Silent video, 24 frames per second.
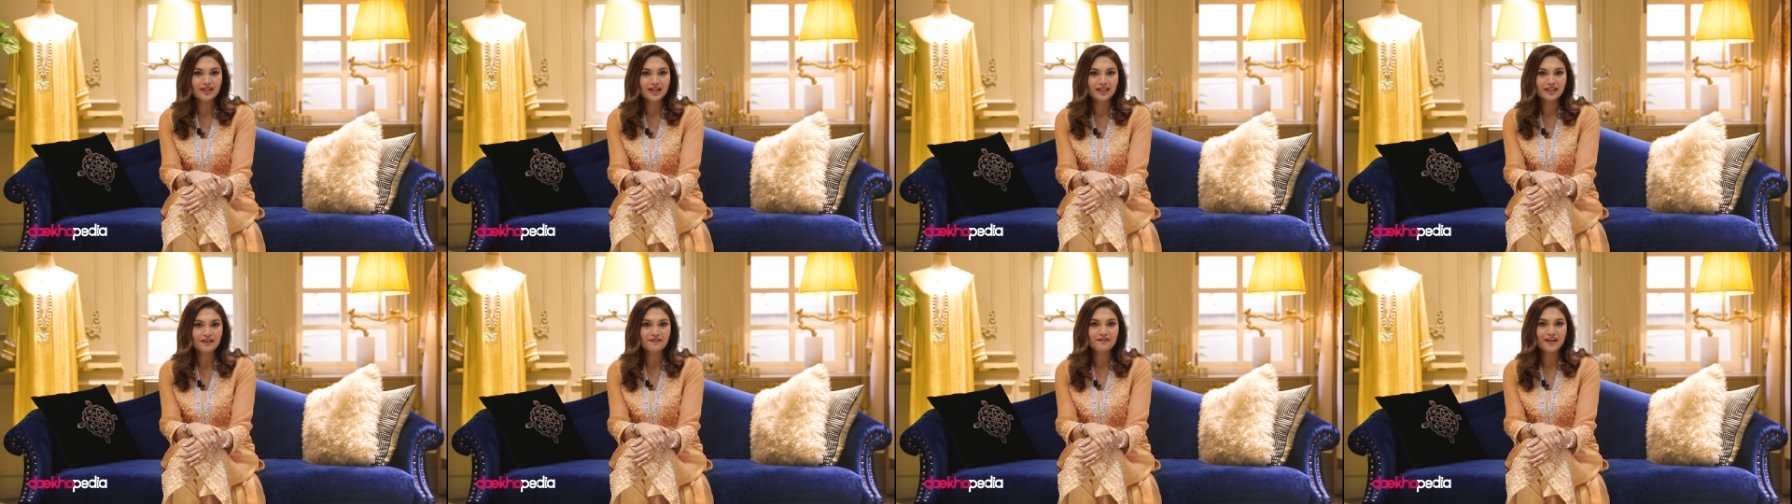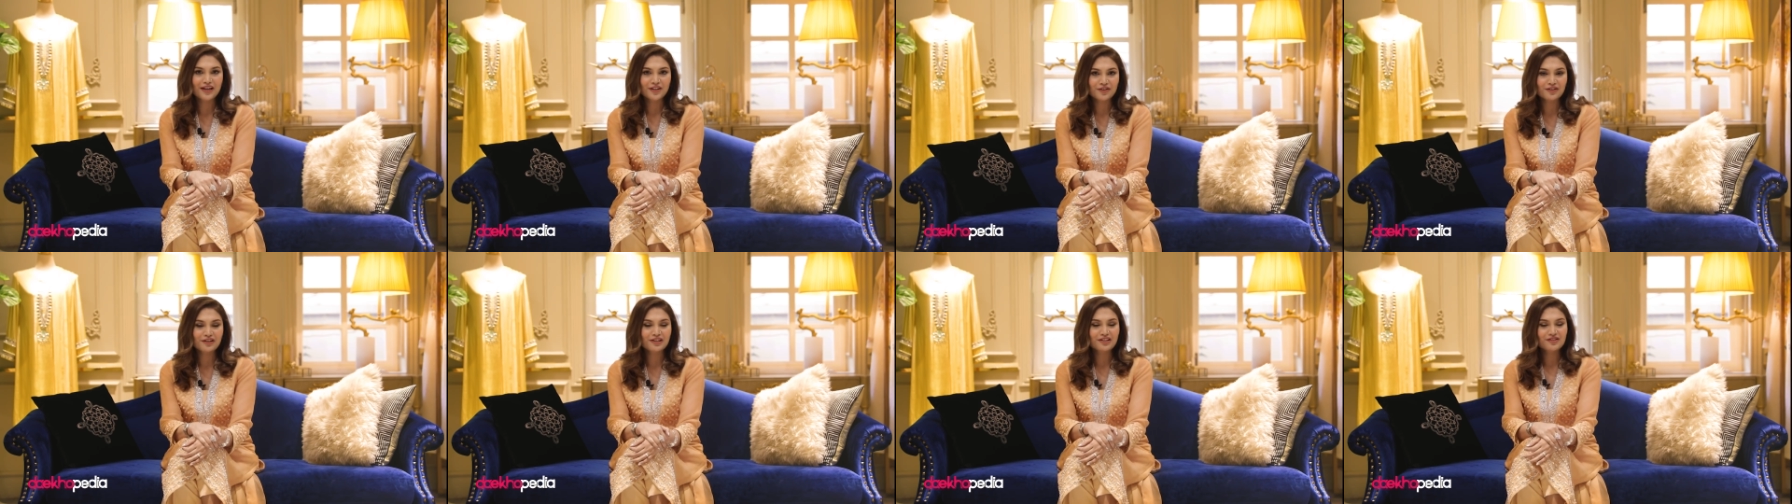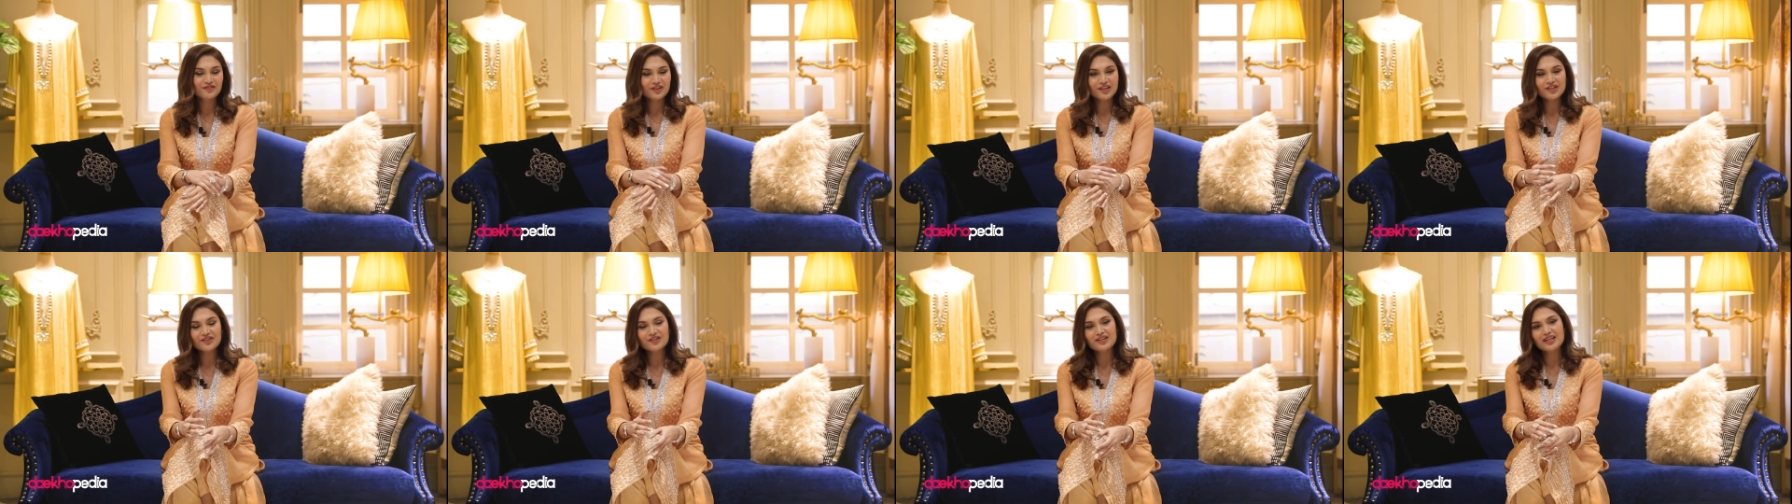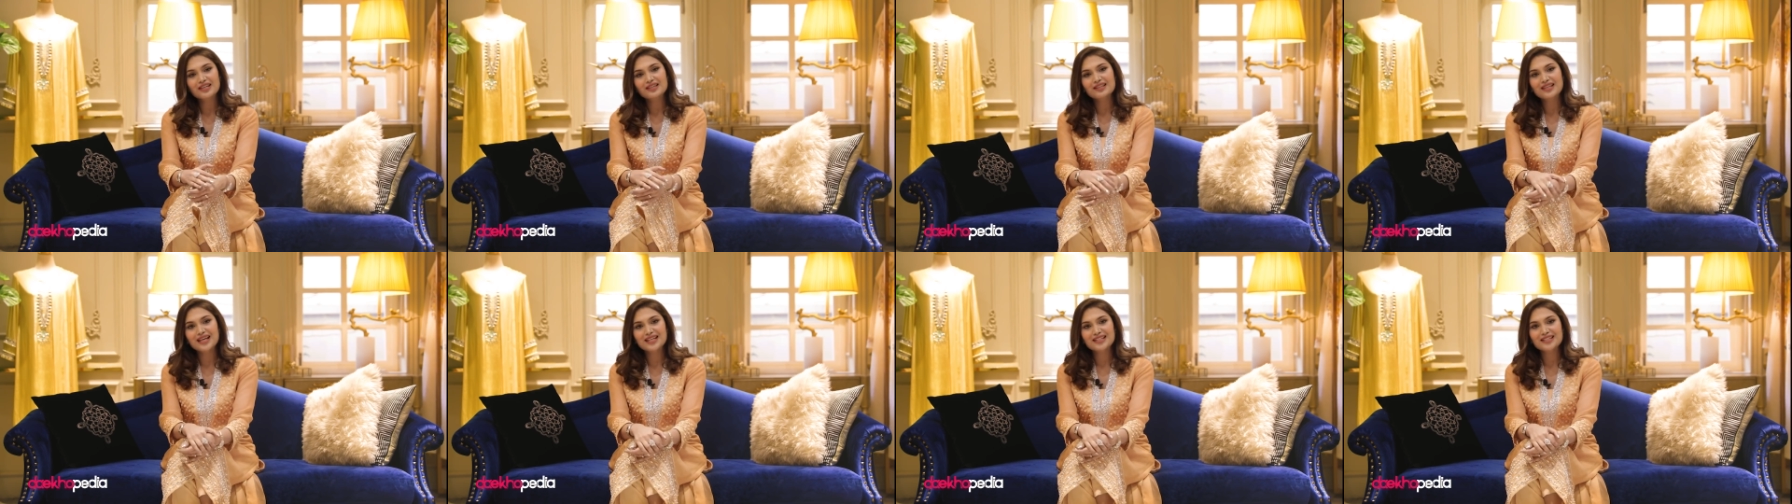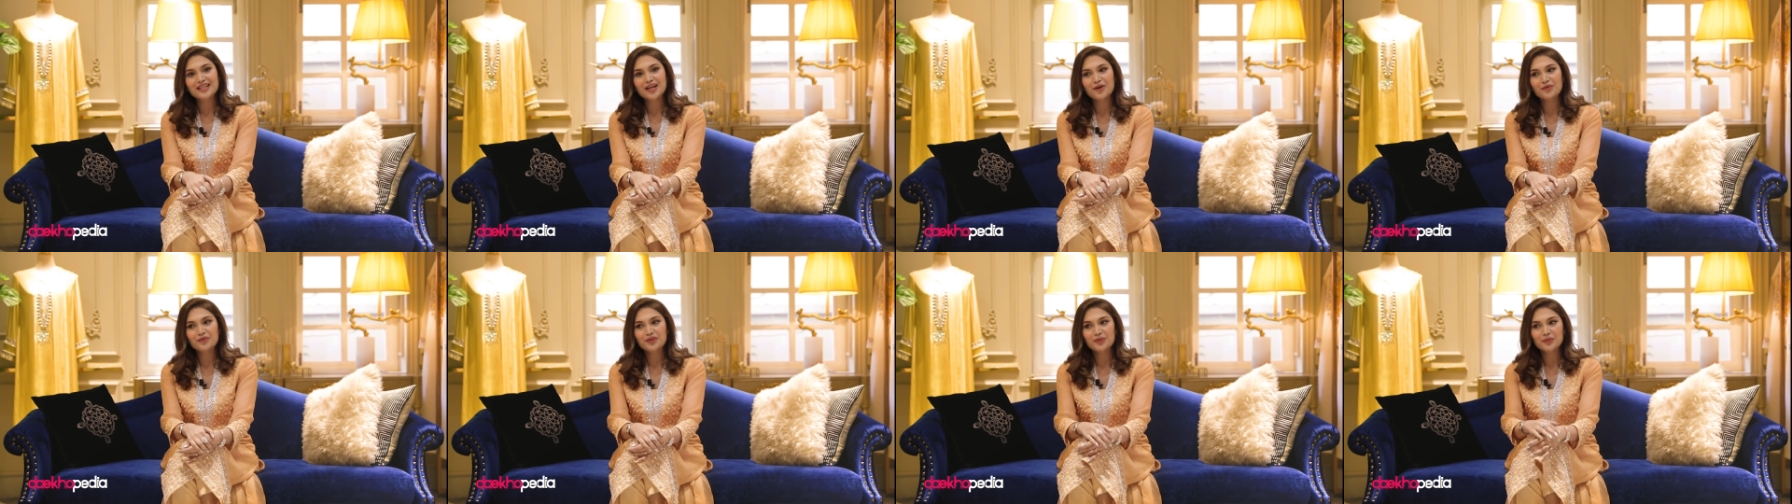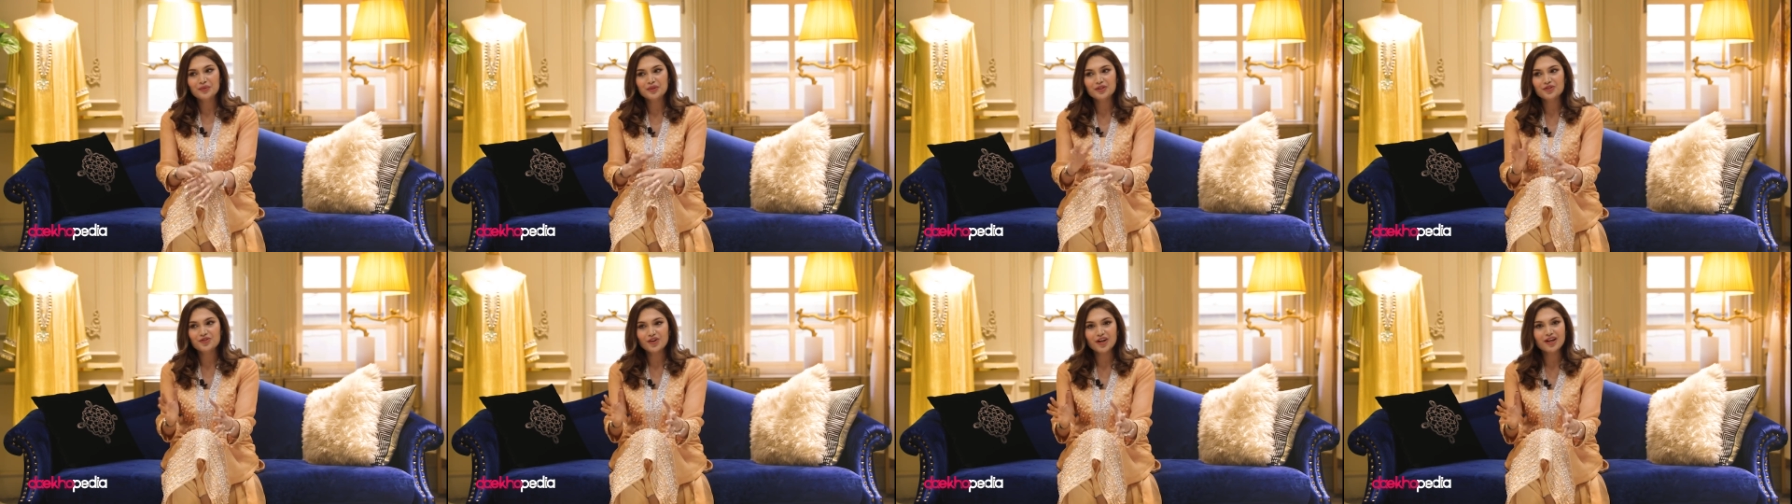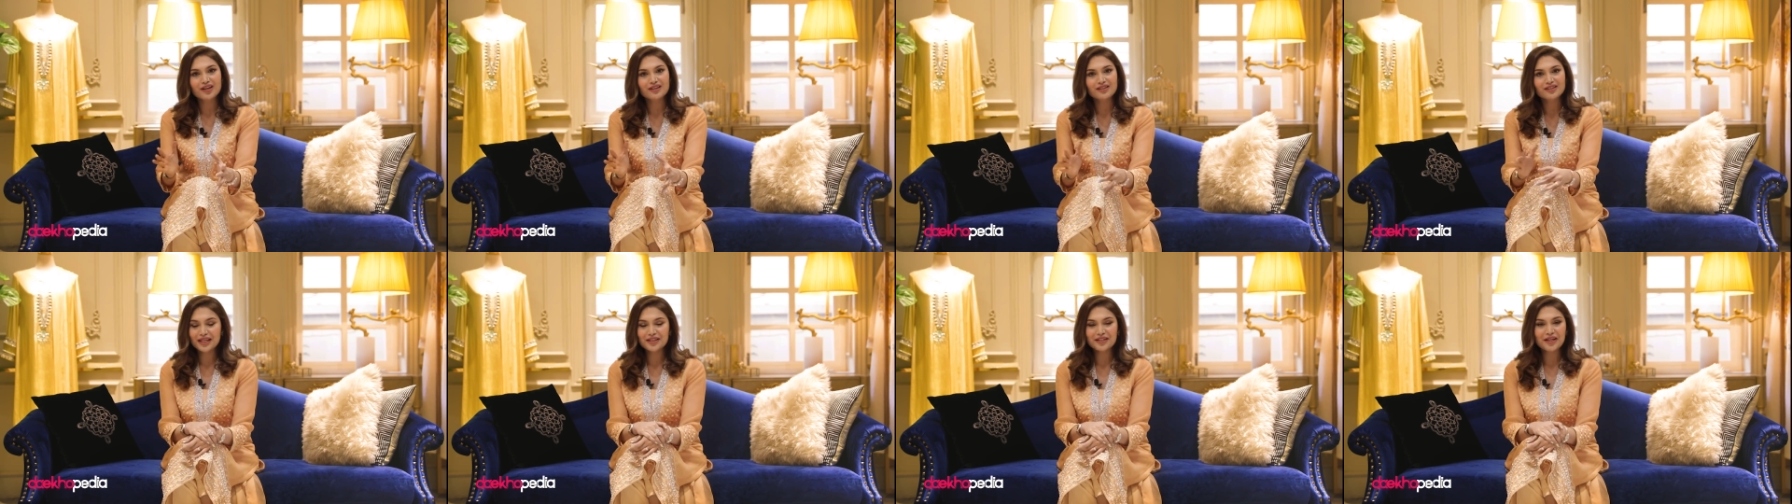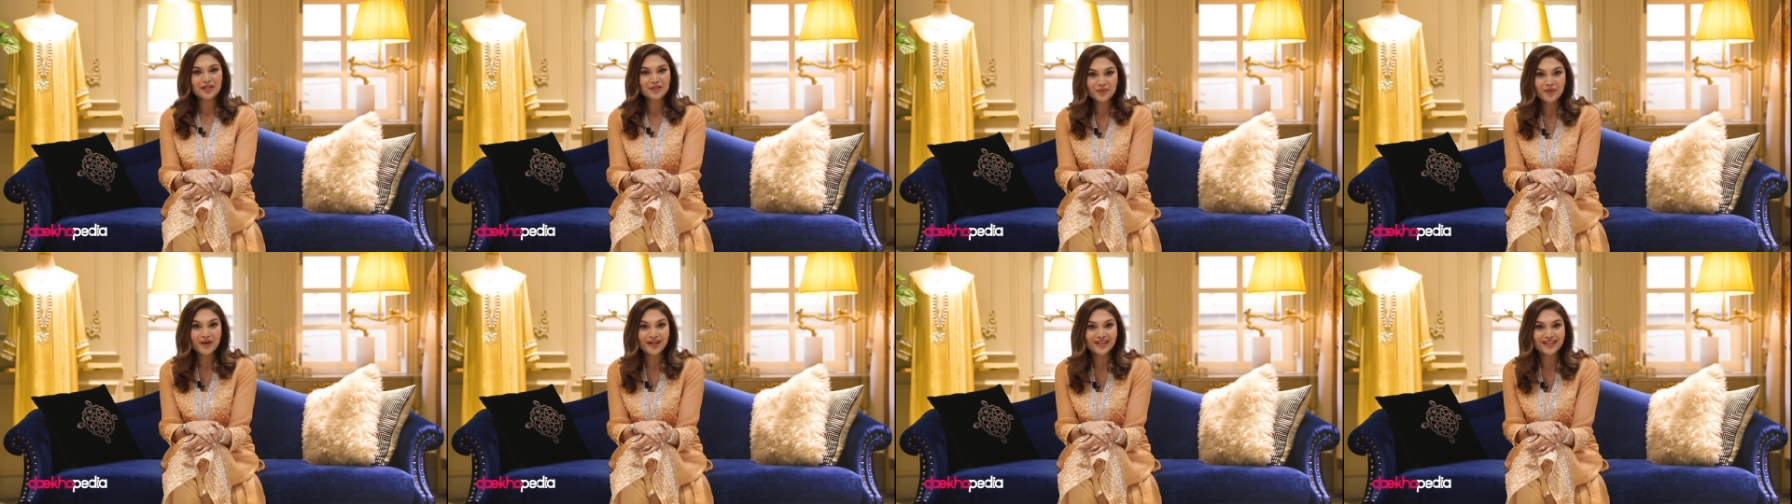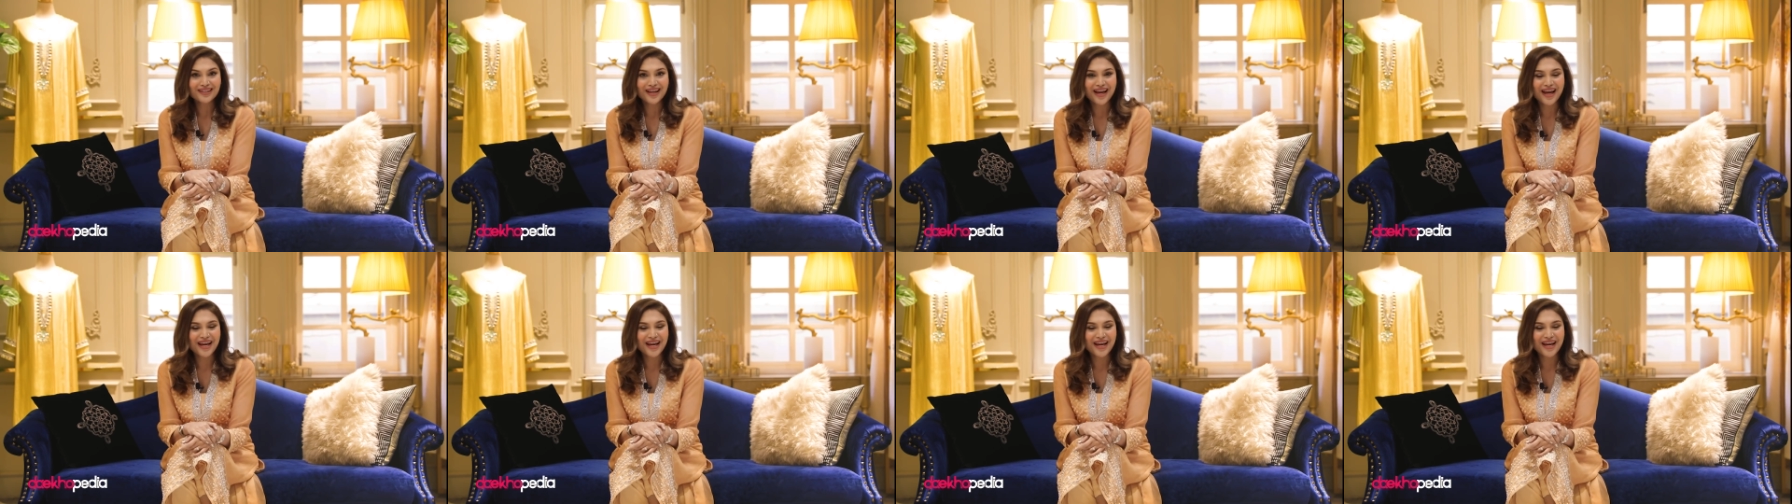like a fashion illustration, and that's how they will judge. And guess what?